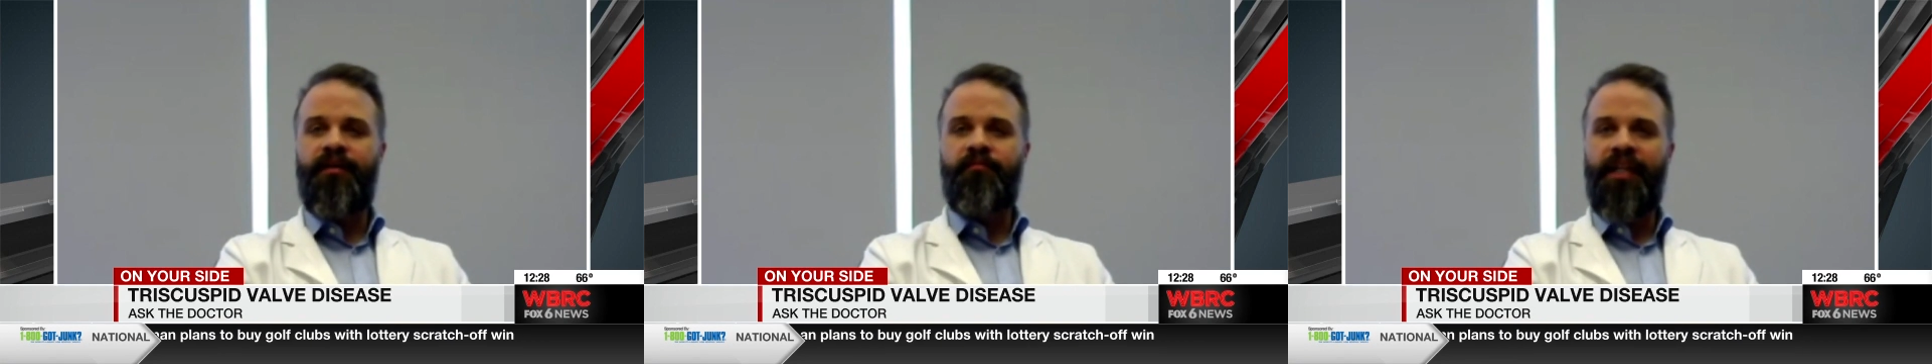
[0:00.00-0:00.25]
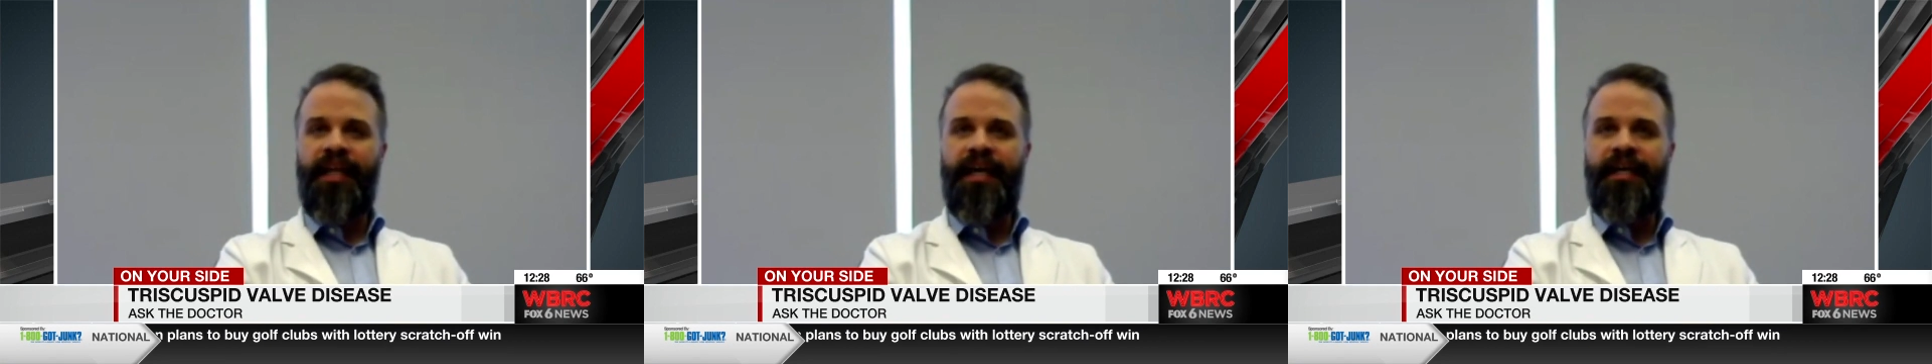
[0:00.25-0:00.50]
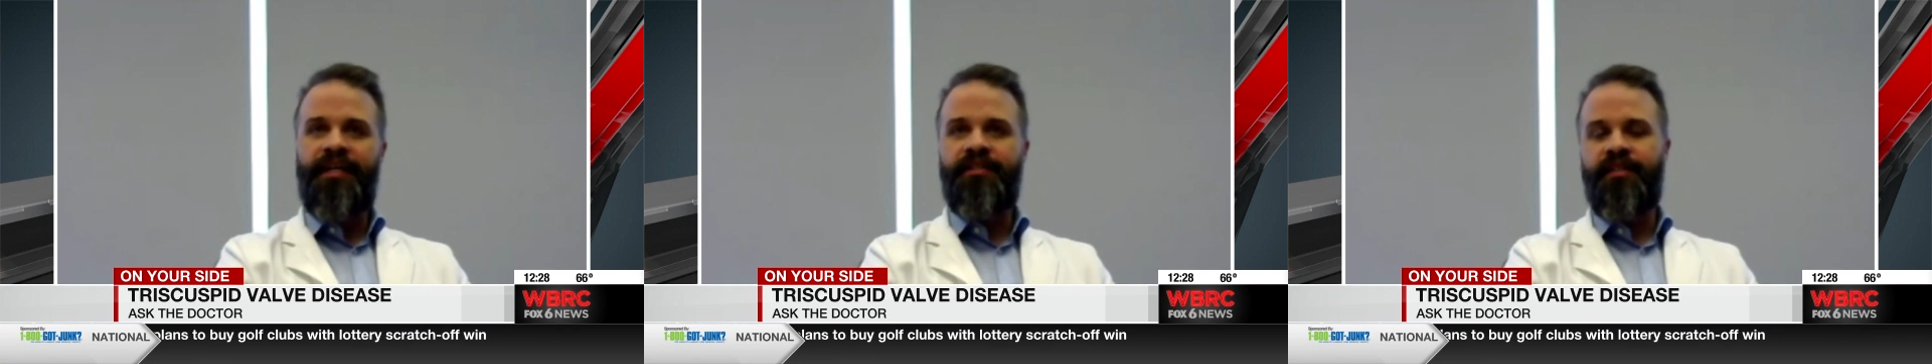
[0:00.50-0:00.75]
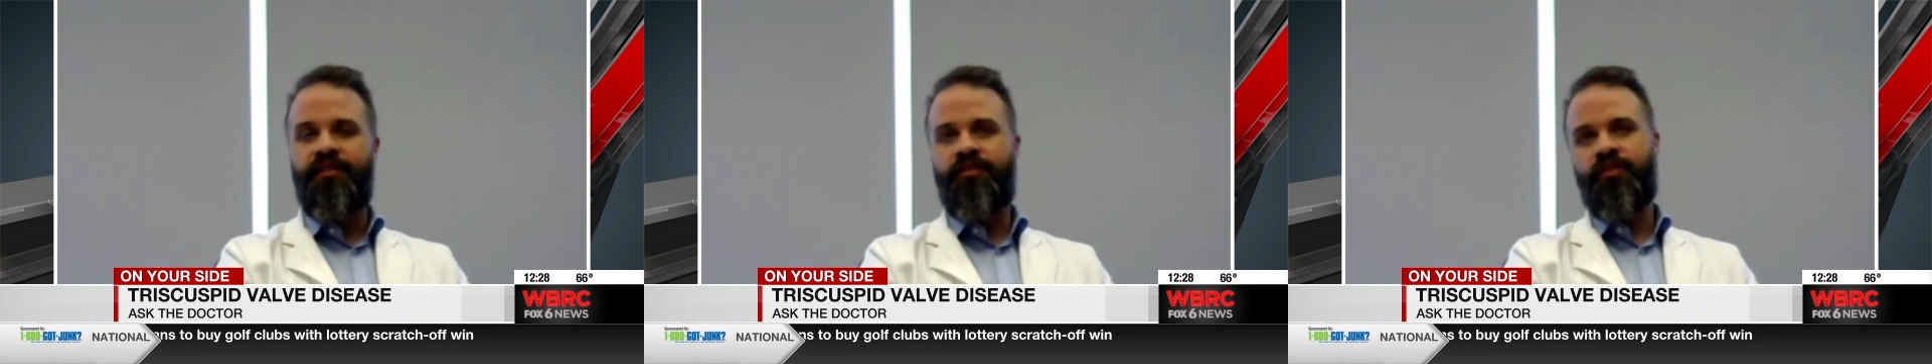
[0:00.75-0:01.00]

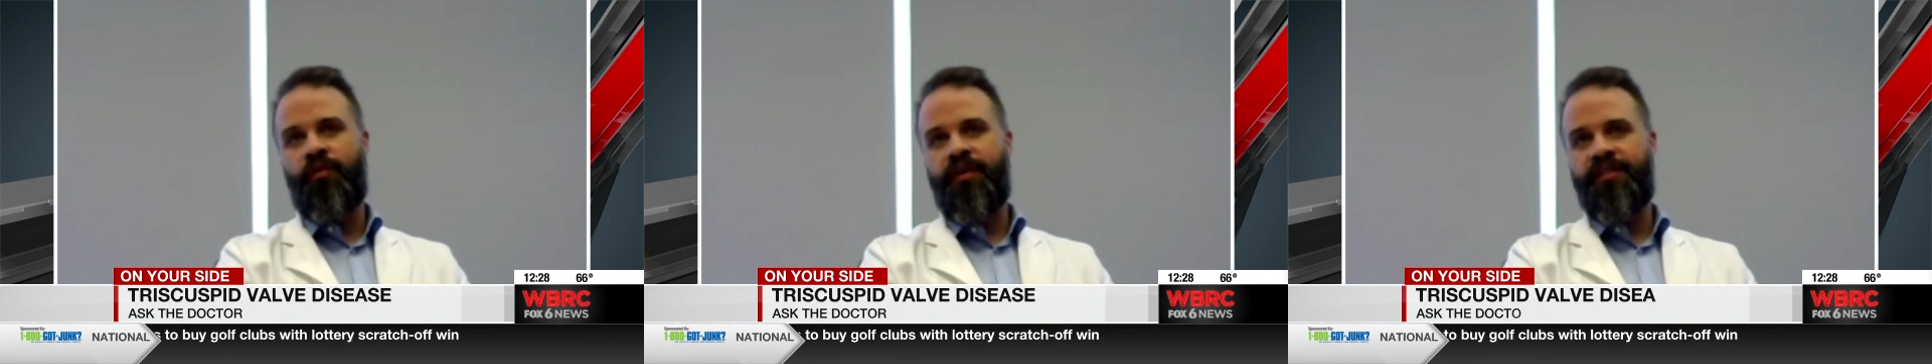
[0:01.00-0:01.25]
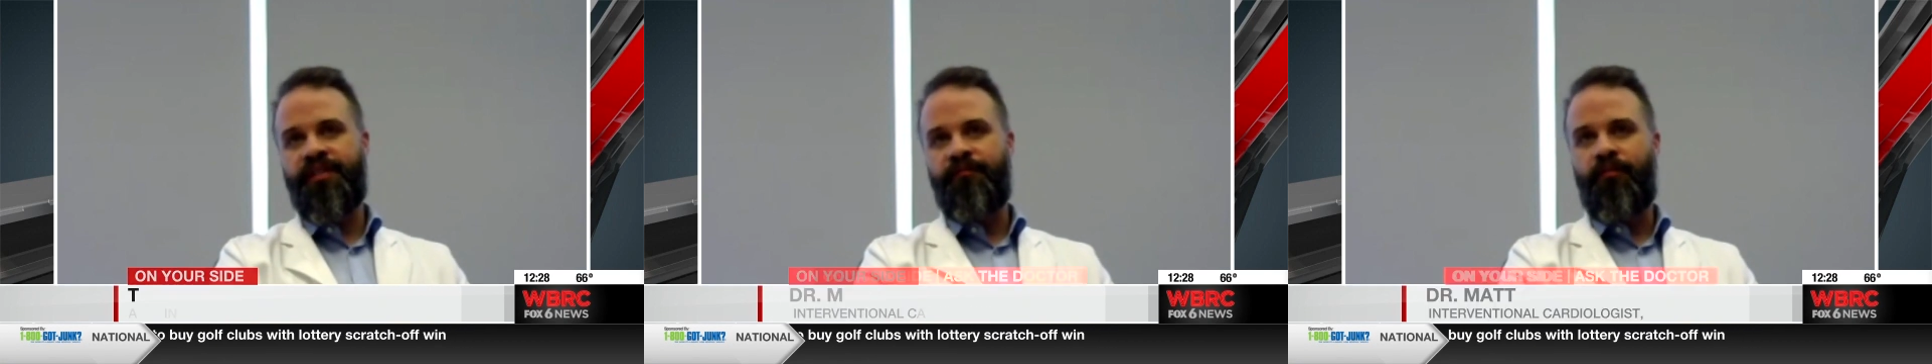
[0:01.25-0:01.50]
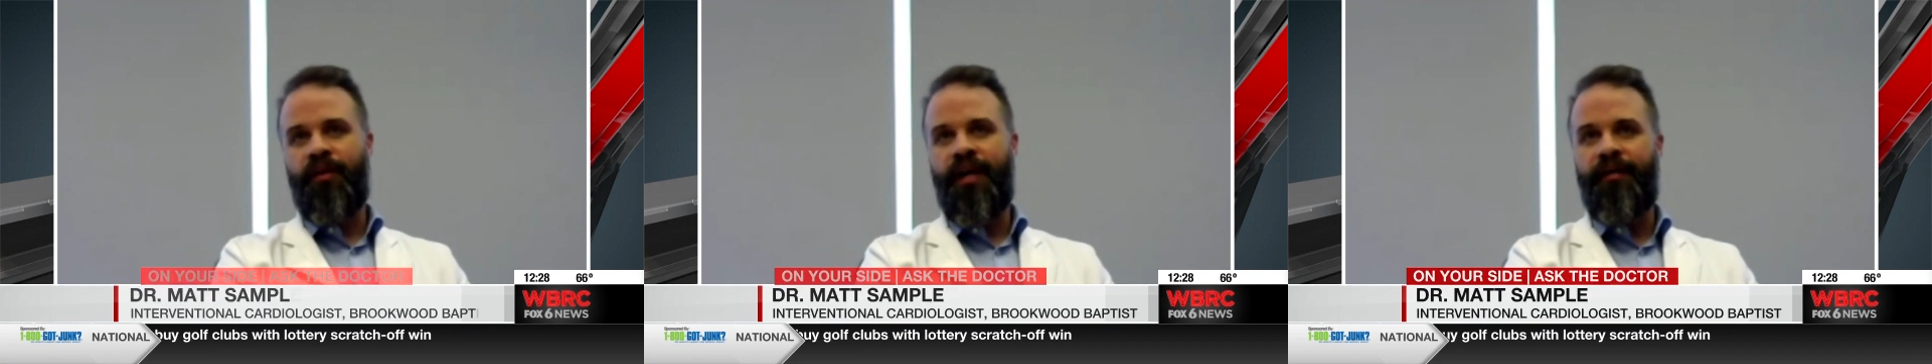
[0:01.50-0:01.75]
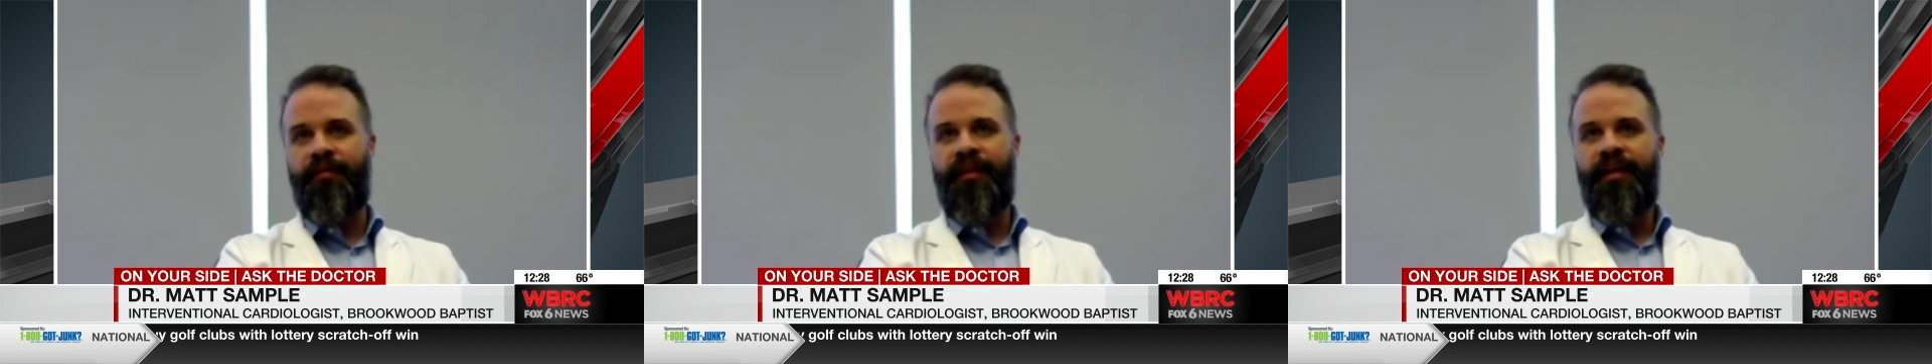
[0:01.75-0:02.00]
malaise, and shortness of
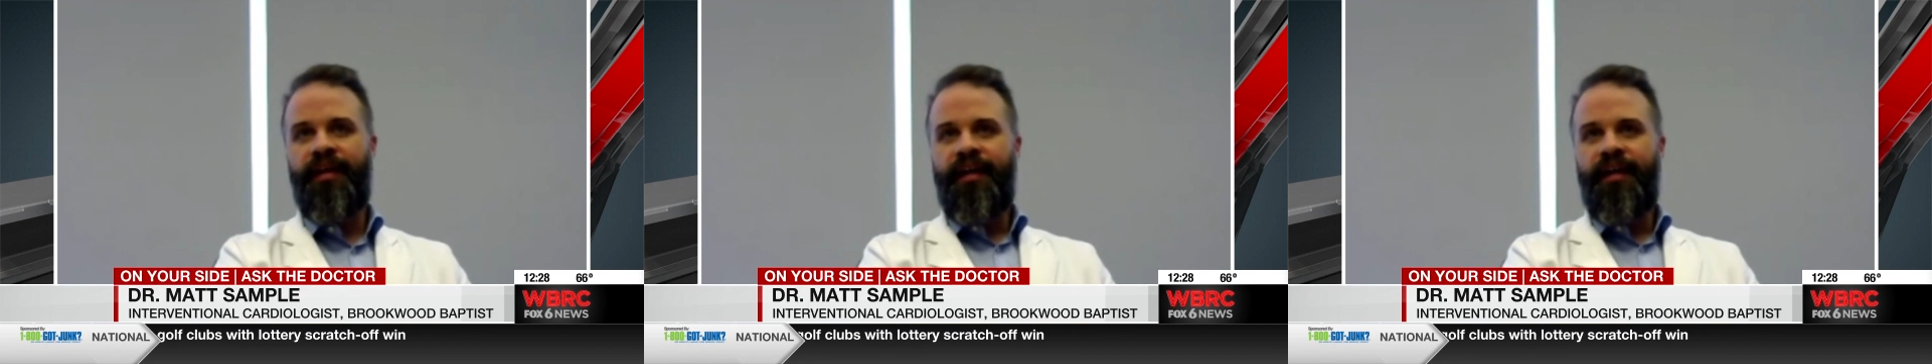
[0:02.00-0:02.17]
breath.